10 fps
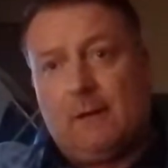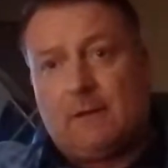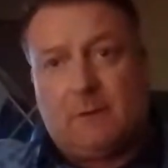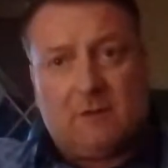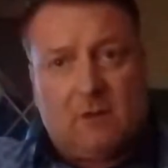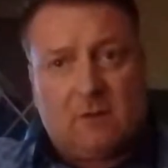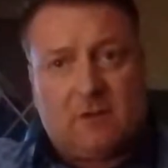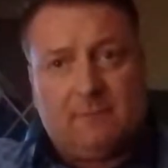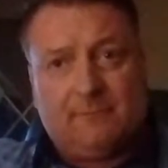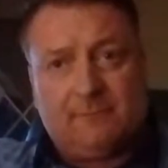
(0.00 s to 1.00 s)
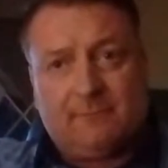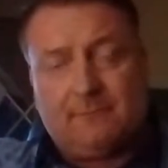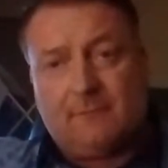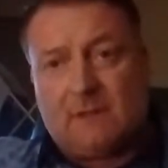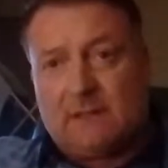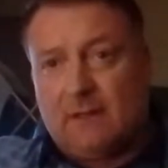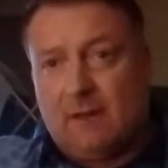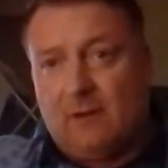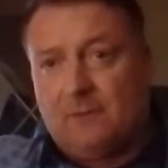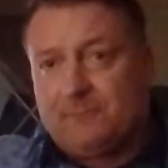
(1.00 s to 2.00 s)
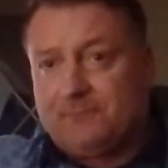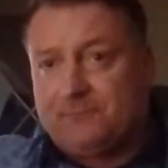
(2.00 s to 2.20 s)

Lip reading: and she was awesome. So